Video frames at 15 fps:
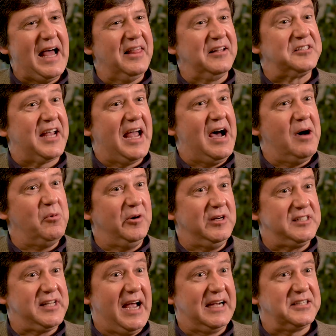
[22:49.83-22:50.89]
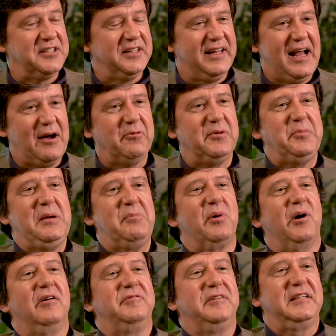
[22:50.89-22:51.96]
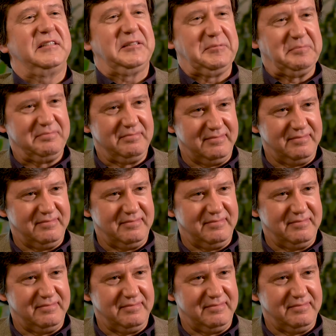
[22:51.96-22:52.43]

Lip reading: Or Dallas Cowboys, actually. That would be perfect.